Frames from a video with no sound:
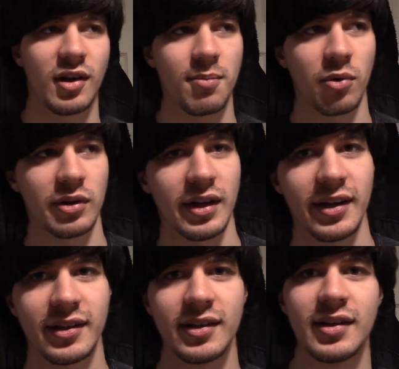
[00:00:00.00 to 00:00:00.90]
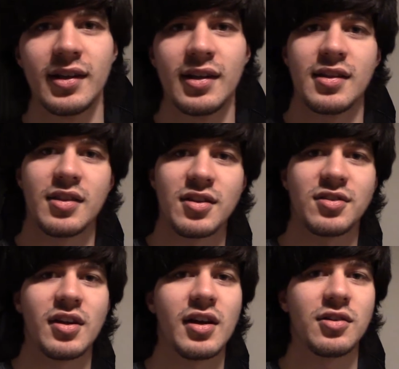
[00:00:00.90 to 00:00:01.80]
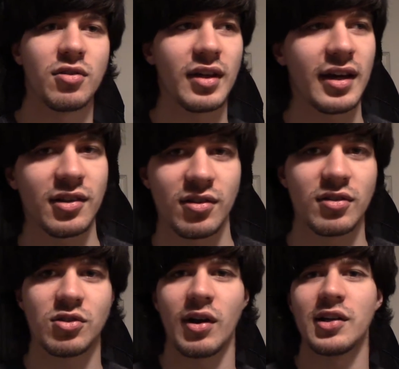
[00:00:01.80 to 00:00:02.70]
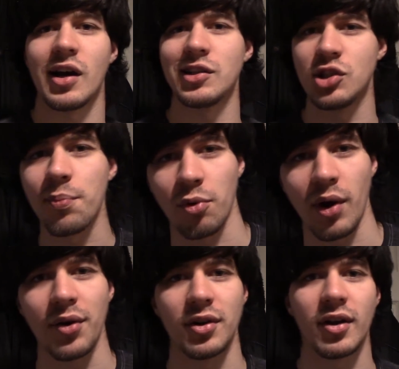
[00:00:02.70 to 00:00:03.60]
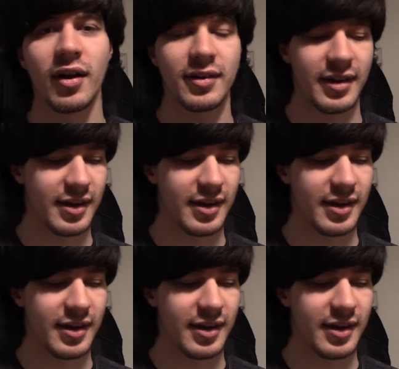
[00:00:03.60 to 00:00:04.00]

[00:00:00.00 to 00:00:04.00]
I'm more like, this day I do that, so I jump around a lot.